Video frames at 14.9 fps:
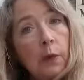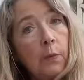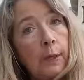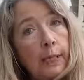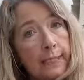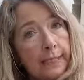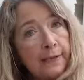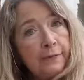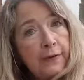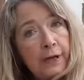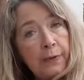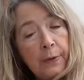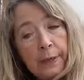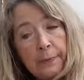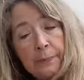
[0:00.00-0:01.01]
Well, I did
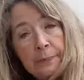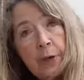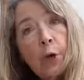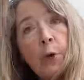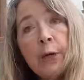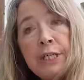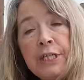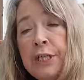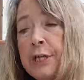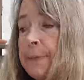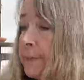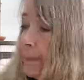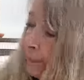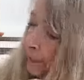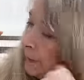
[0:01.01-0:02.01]
find one,
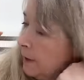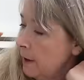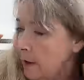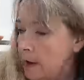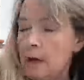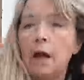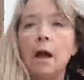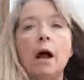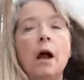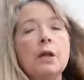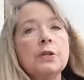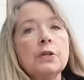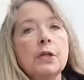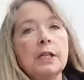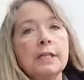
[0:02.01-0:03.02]
Eryngium,
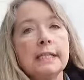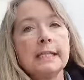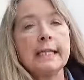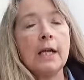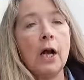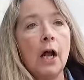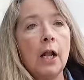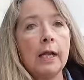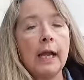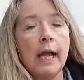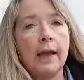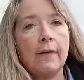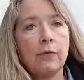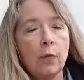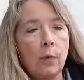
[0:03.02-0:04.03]
also called sea holly. I
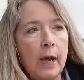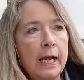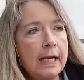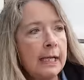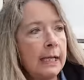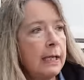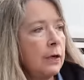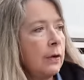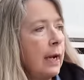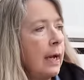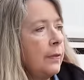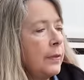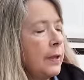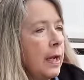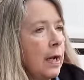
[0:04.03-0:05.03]
have the white glitter
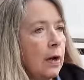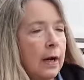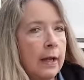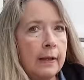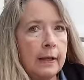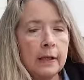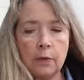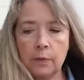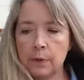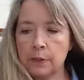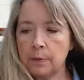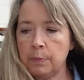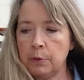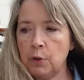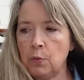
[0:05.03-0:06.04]
out there, and then there was
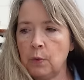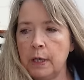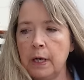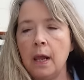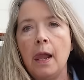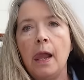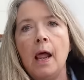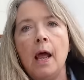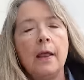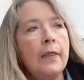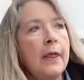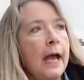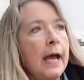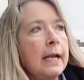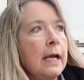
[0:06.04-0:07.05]
a blue one
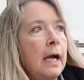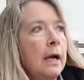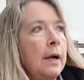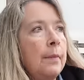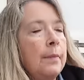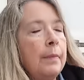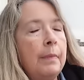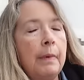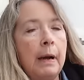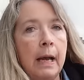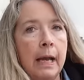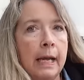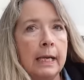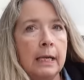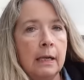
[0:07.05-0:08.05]
that um,
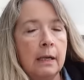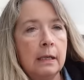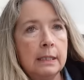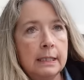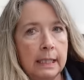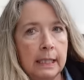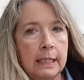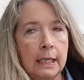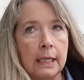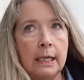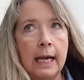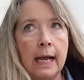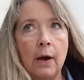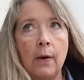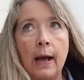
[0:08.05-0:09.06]
I did.
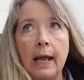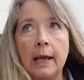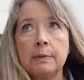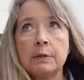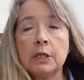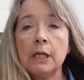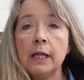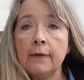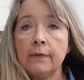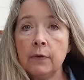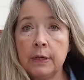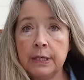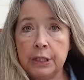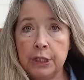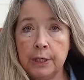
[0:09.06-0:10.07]
Now, I absolutely love
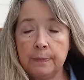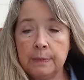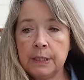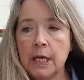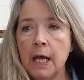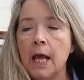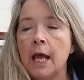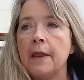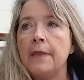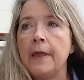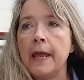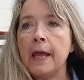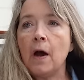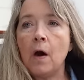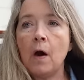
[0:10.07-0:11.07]
eryngiums.
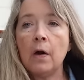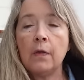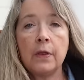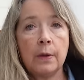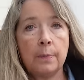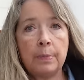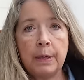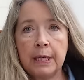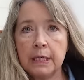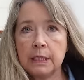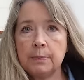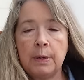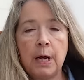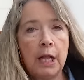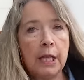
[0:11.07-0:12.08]
They are the
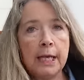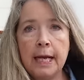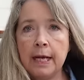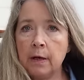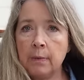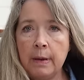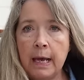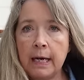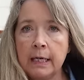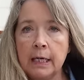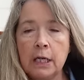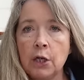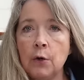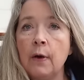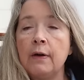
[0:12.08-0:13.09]
biggest pollinator
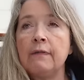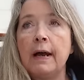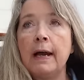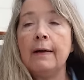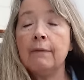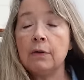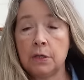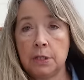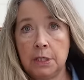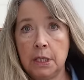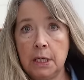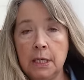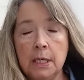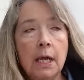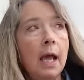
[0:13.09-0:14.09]
magnet you have ever
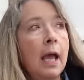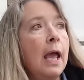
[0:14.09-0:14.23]
seen